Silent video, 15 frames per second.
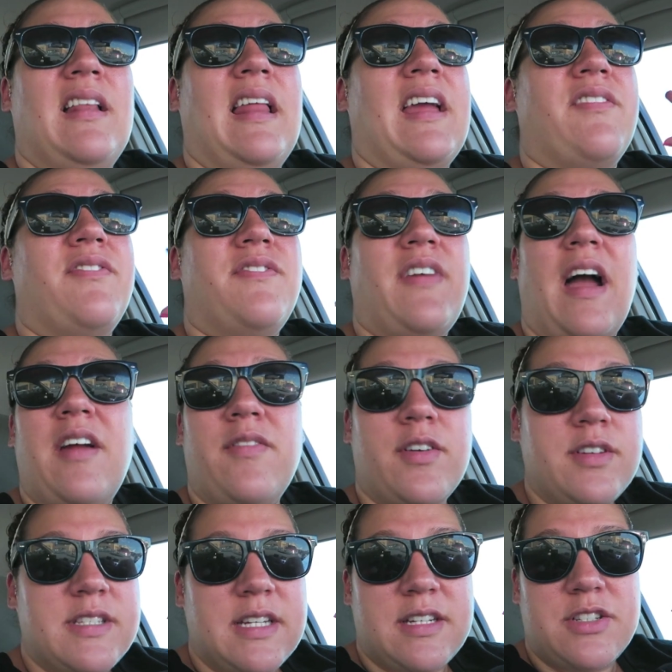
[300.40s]
like five
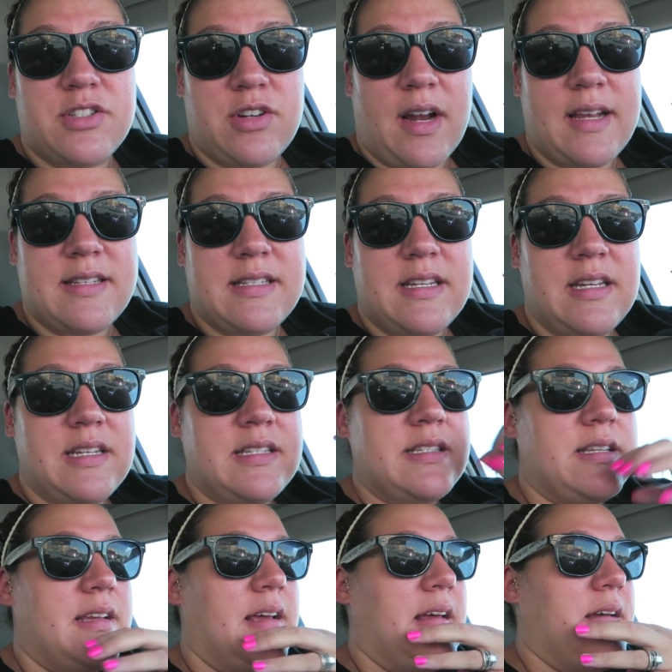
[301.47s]
or six dresses,
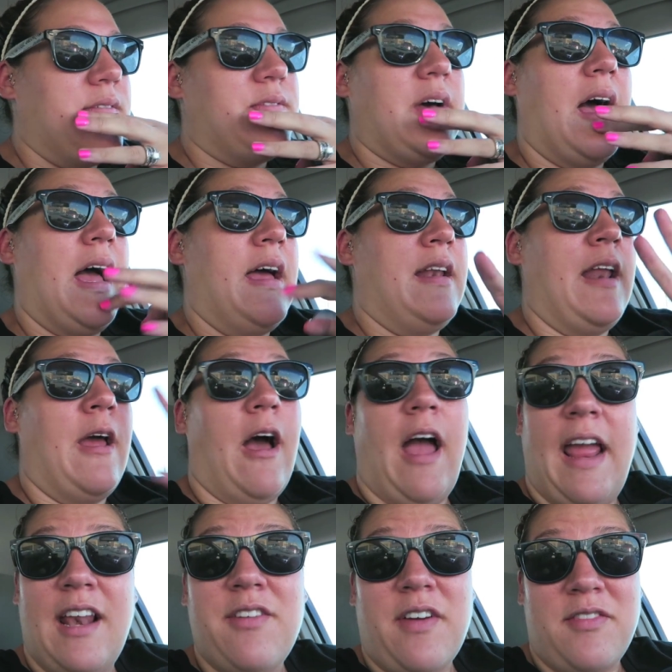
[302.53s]
on
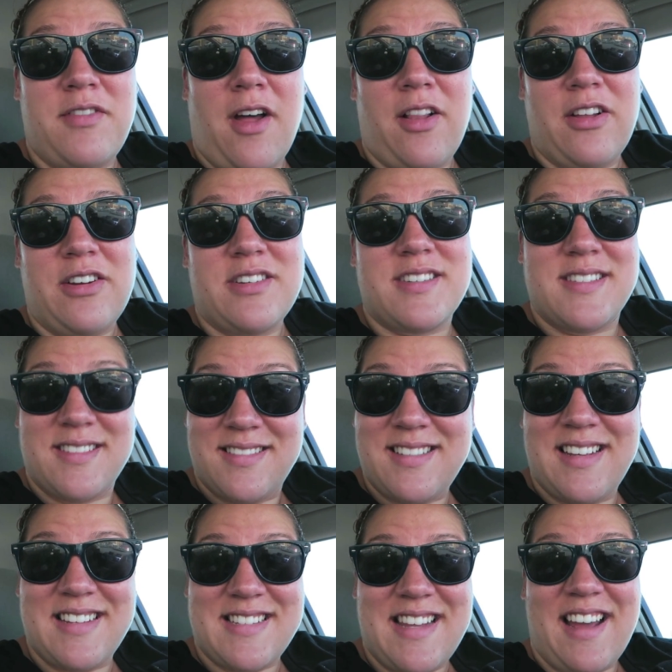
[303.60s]

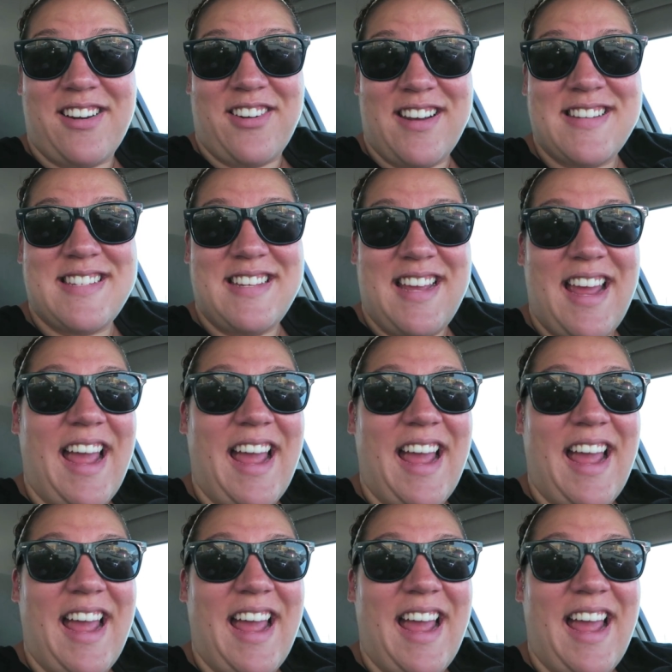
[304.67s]
$85. Isn't that crazy?